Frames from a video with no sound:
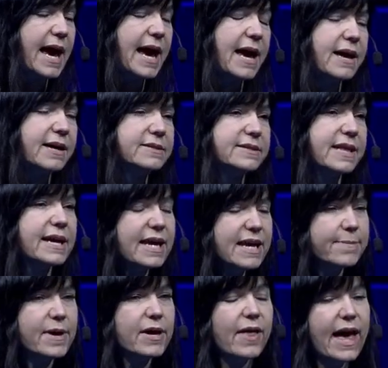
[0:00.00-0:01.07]
and that
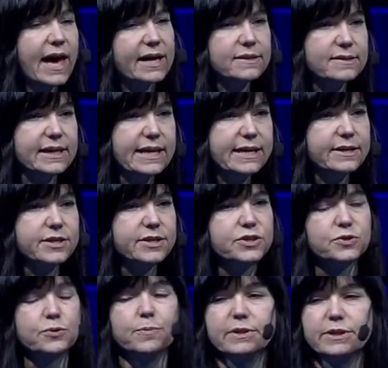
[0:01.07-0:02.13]
email had a link
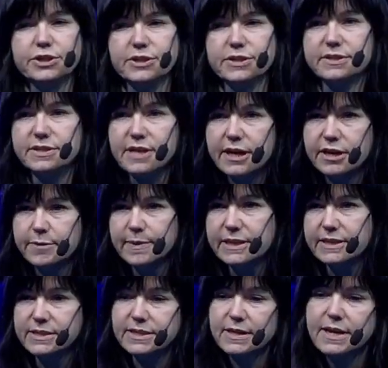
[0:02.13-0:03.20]
to a malicious
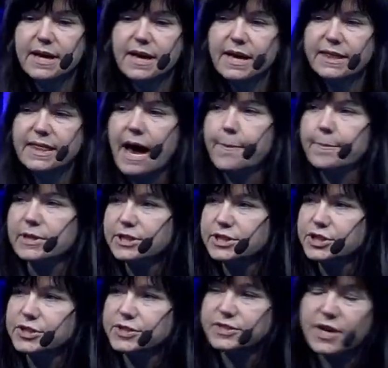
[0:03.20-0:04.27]
document. That
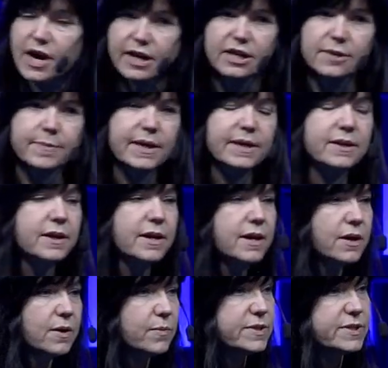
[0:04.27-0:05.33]
malicious document
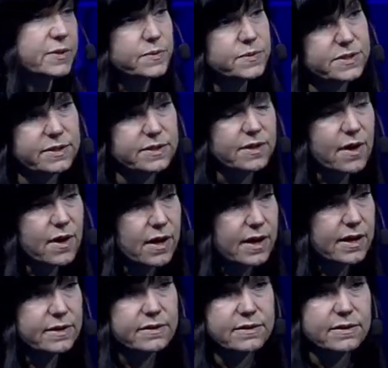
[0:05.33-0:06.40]
was hosted
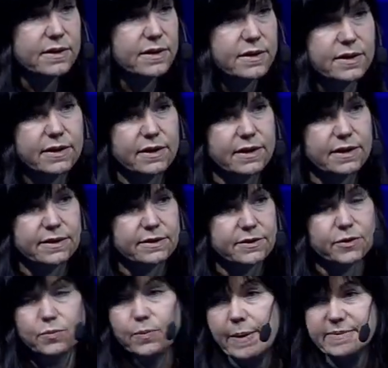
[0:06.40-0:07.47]
on a
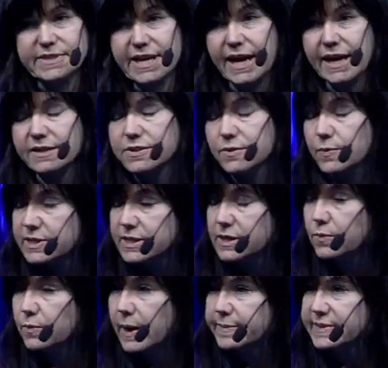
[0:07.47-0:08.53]
good website, so it wasn't
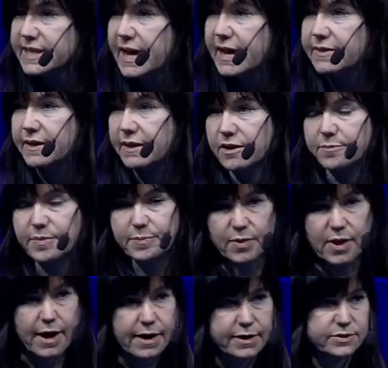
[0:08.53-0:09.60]
a website that could be
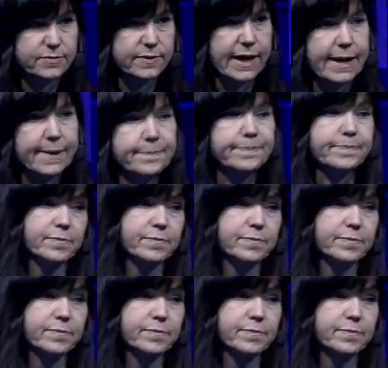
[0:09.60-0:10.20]
blocked, right?